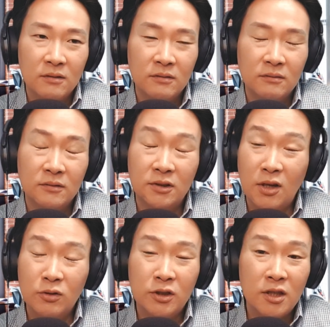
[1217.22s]

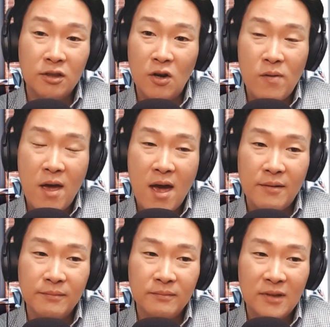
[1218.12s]
So just know
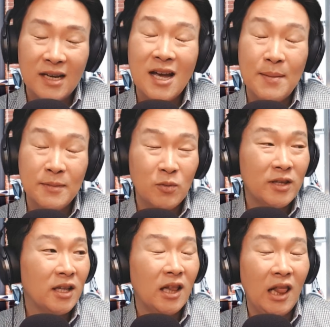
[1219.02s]
that it comes with
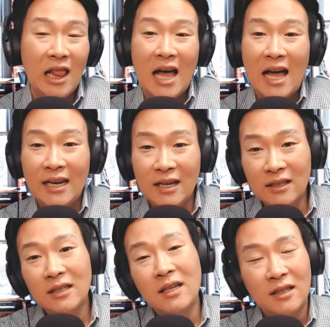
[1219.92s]
a lot
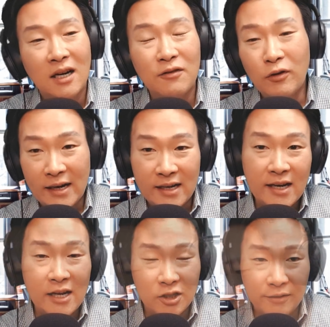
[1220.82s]
of
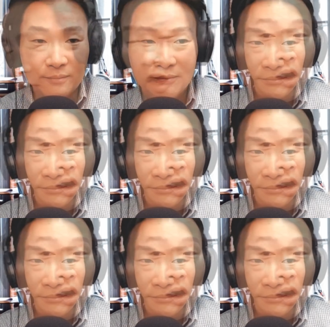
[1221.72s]
radiation.